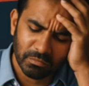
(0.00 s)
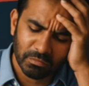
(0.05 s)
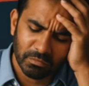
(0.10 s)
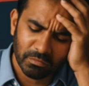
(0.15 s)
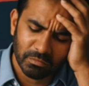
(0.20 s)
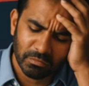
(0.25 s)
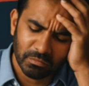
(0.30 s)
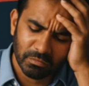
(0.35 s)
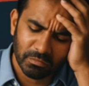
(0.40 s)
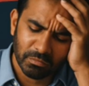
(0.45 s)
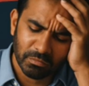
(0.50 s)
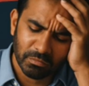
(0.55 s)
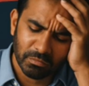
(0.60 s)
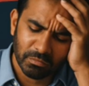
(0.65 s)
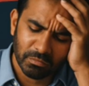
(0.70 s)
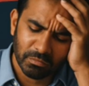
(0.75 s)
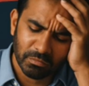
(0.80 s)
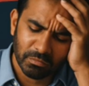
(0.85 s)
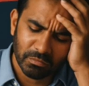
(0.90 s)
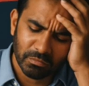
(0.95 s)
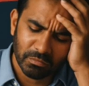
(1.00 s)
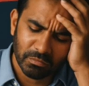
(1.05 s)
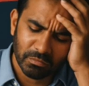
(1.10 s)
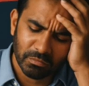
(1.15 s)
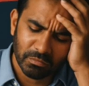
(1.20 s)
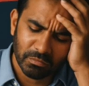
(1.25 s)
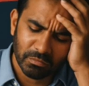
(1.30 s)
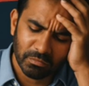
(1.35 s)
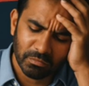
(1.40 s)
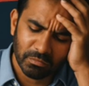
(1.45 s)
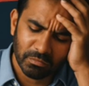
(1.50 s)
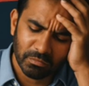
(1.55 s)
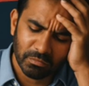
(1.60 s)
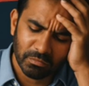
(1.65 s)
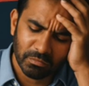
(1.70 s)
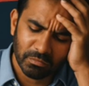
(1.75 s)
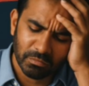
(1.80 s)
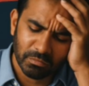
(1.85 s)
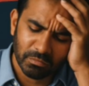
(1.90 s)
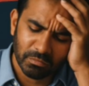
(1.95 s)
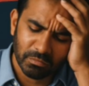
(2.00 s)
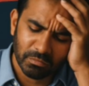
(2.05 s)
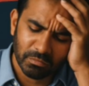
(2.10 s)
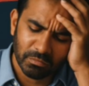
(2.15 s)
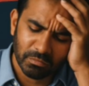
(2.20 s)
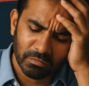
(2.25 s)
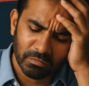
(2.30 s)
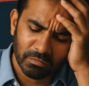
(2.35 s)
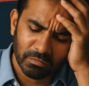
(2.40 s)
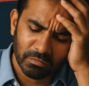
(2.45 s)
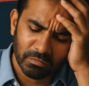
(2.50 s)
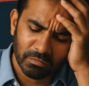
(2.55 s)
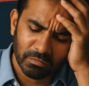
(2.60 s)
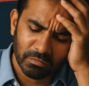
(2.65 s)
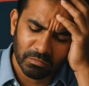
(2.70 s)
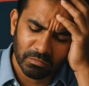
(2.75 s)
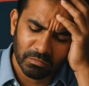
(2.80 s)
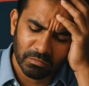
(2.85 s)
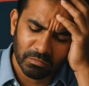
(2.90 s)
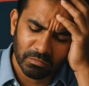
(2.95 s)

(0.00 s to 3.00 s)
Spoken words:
The face doesn't move, so there is nothing to read.